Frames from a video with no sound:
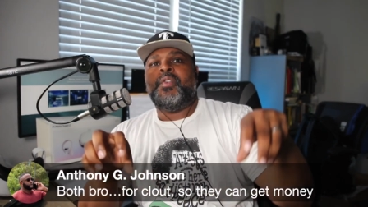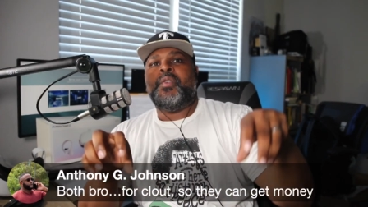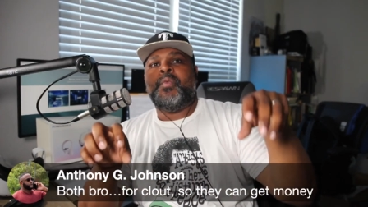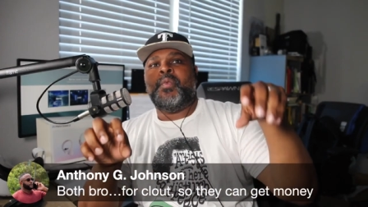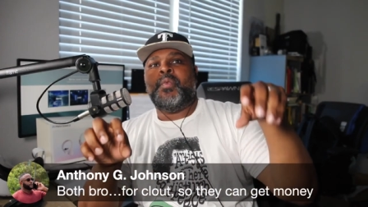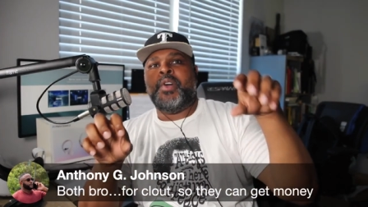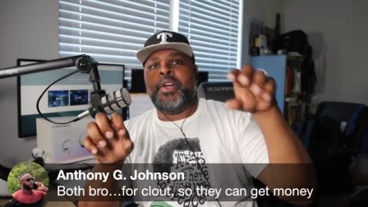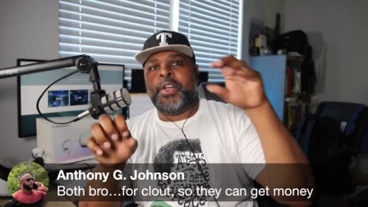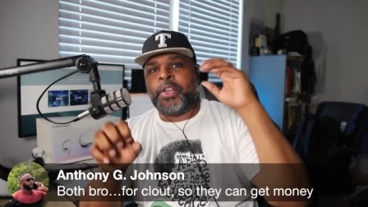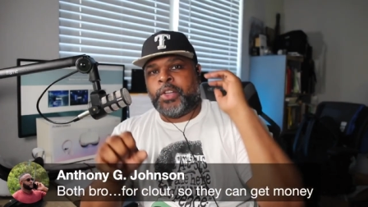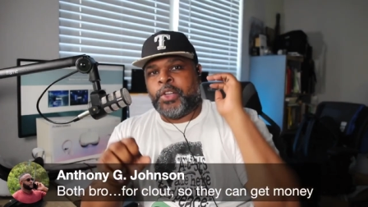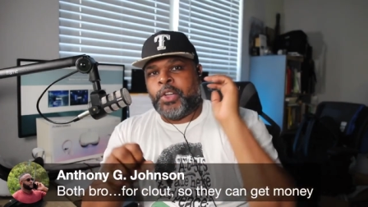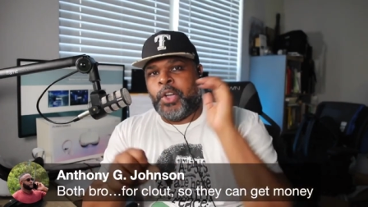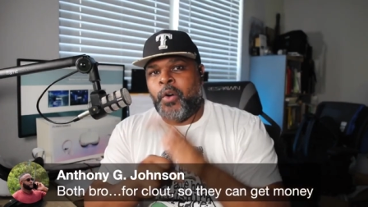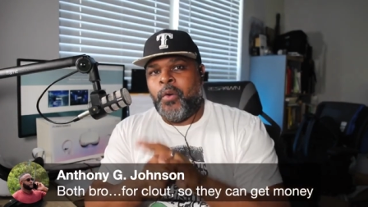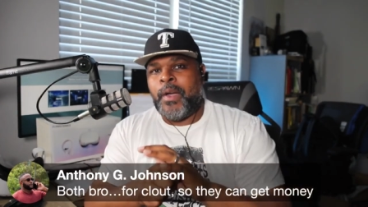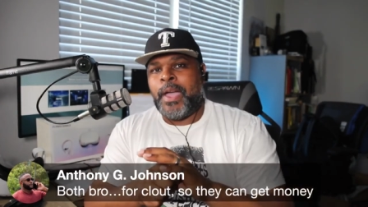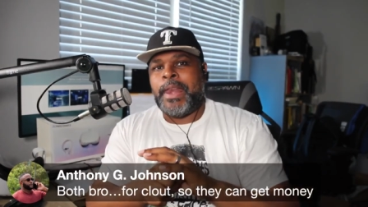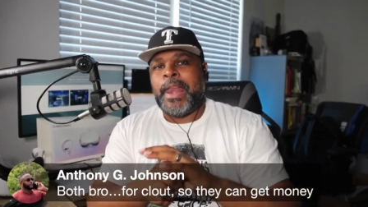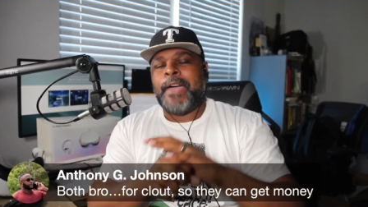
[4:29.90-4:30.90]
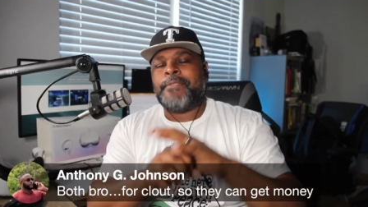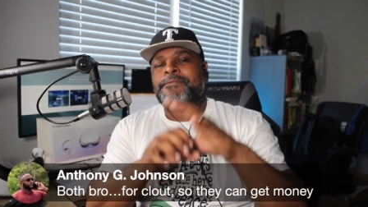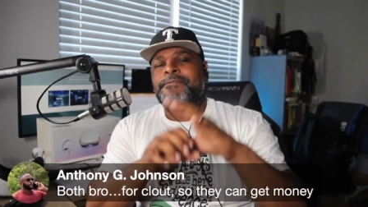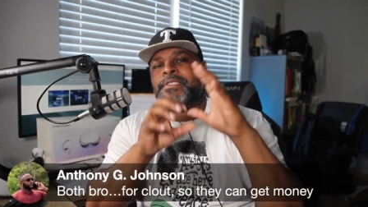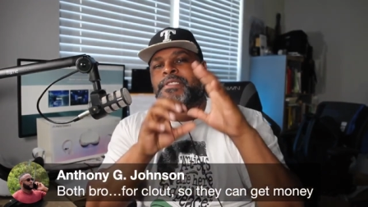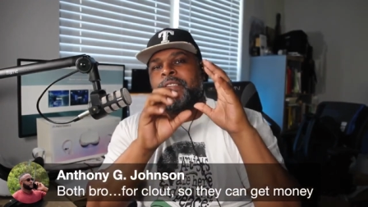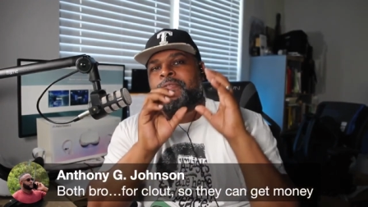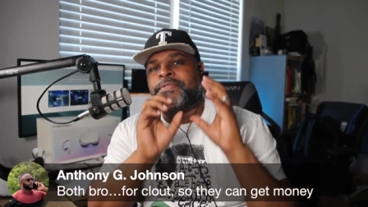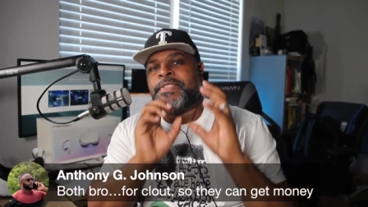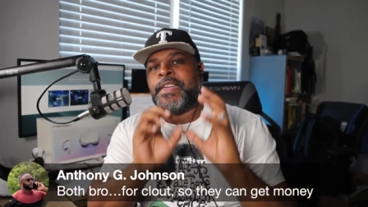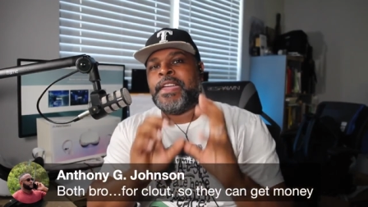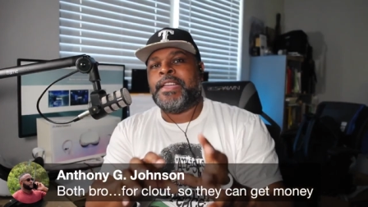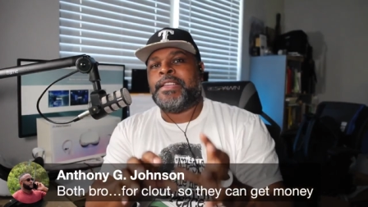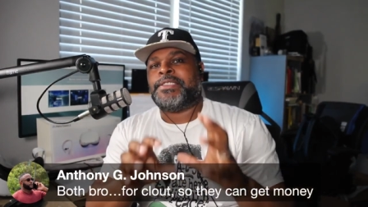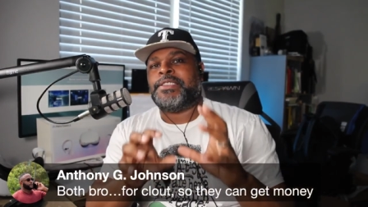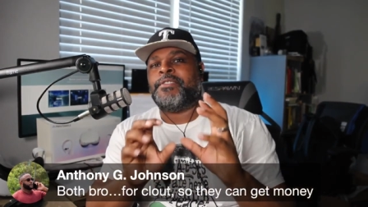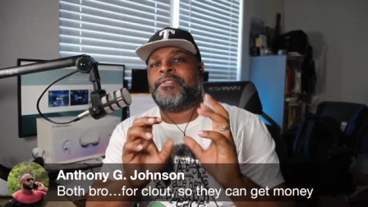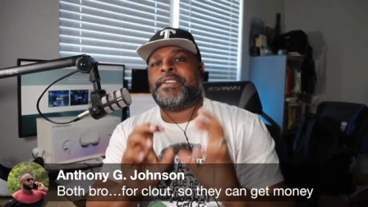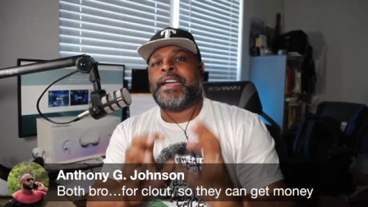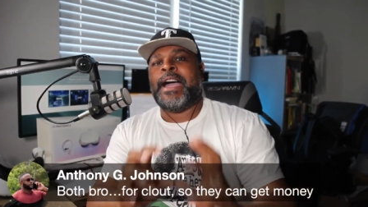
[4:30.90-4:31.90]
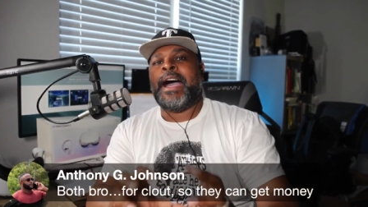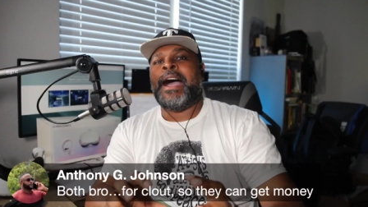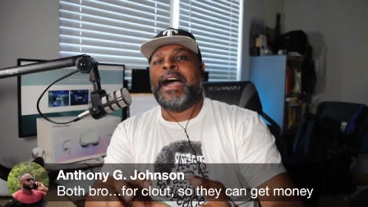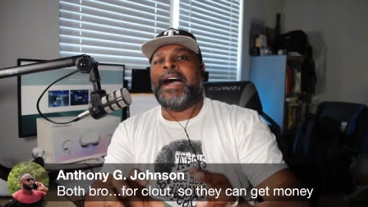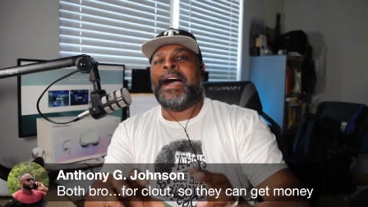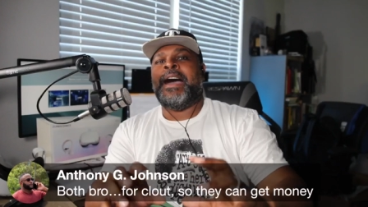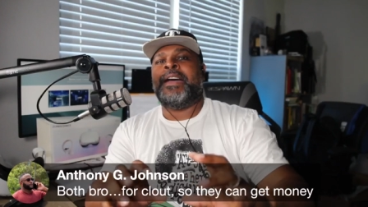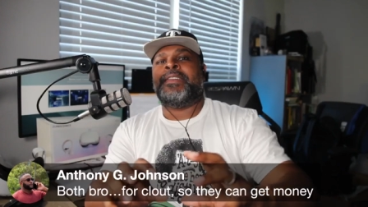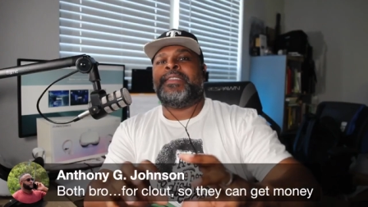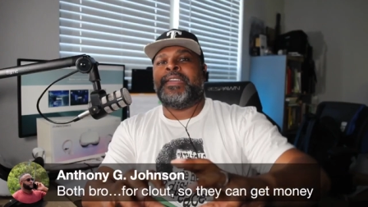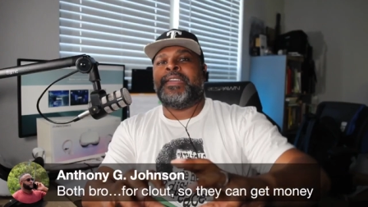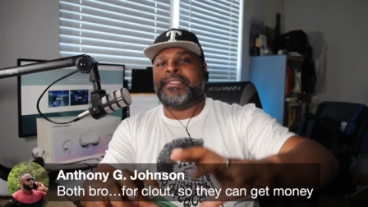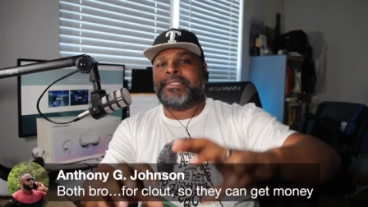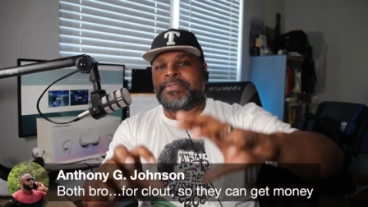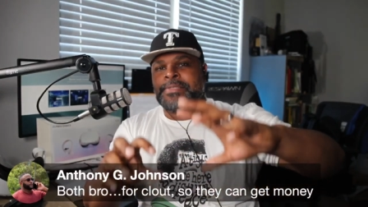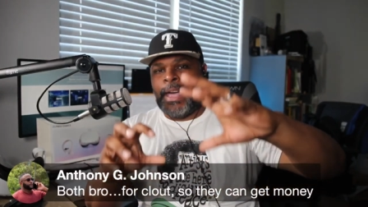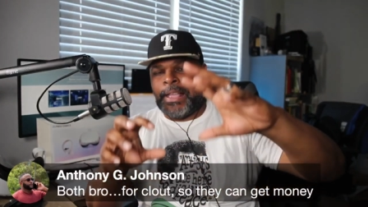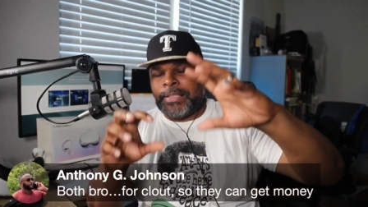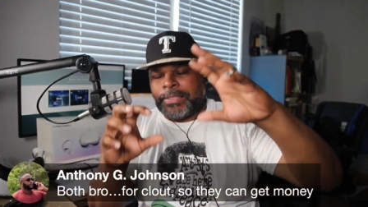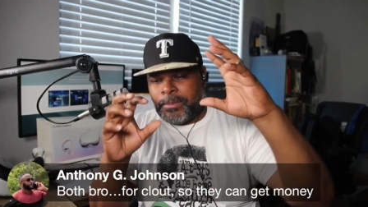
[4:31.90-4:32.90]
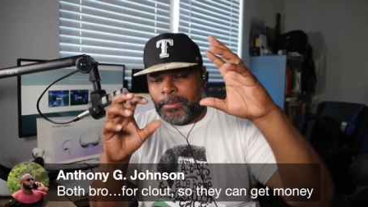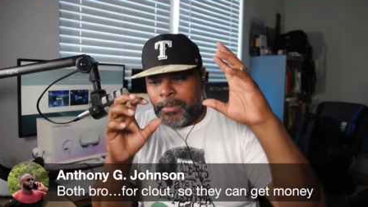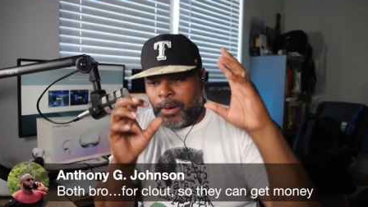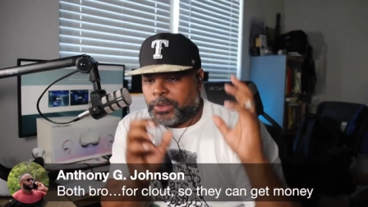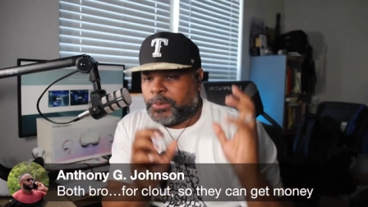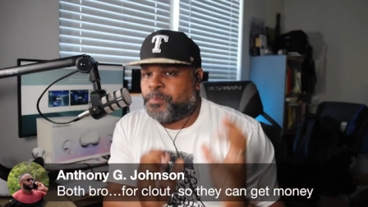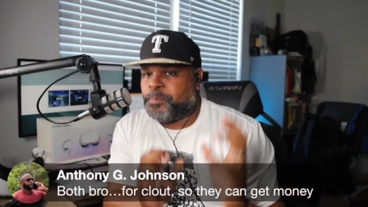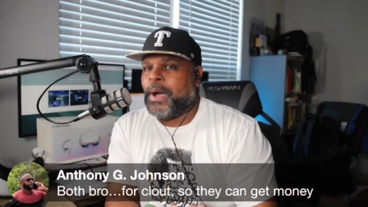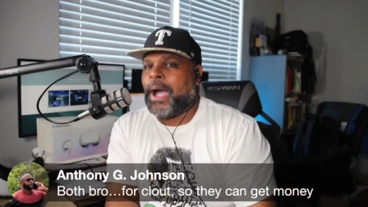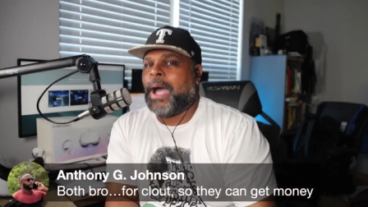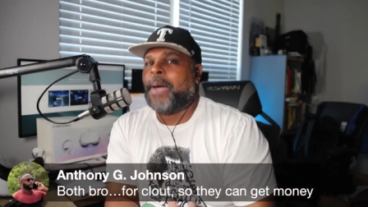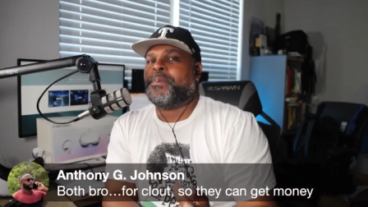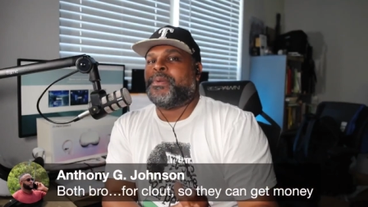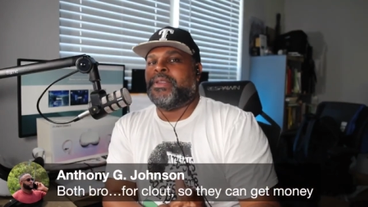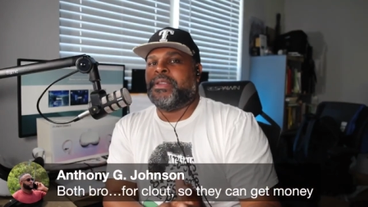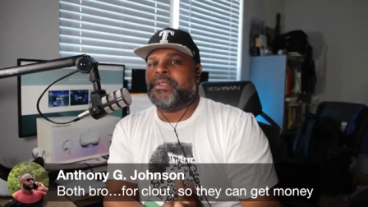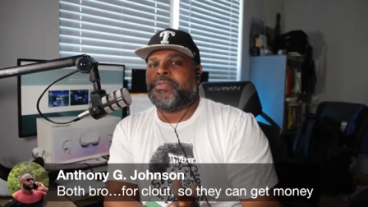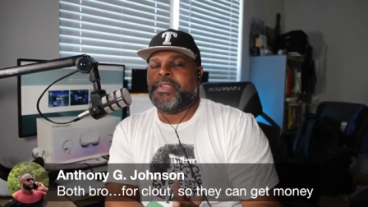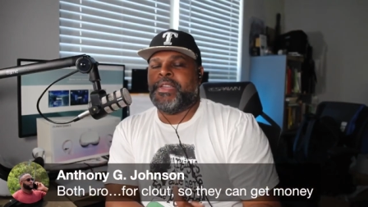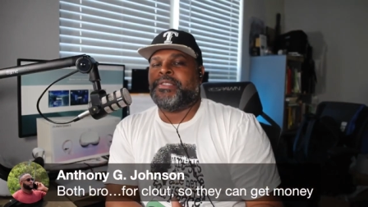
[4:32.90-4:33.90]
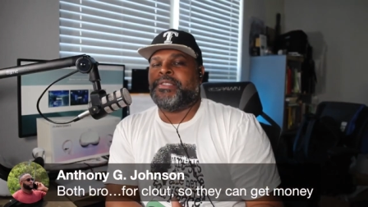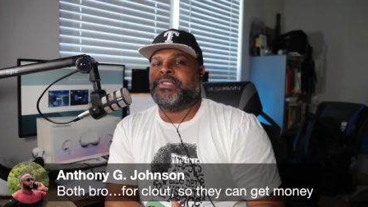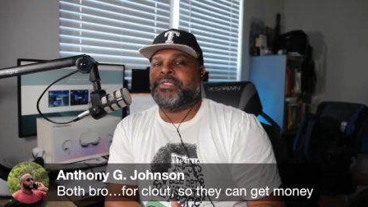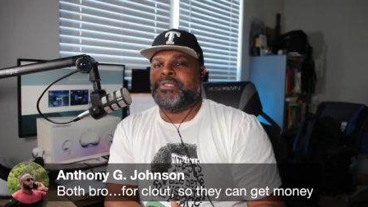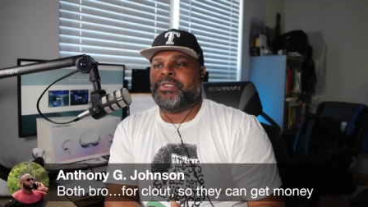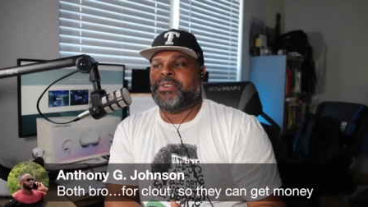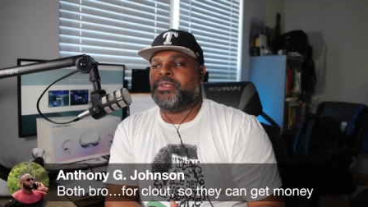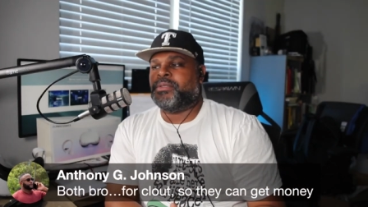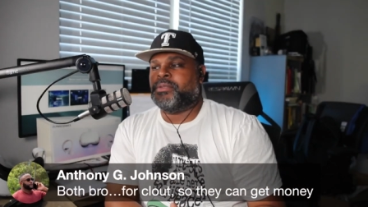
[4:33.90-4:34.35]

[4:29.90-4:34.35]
Well, going after the things of God is not the most popular thing to do.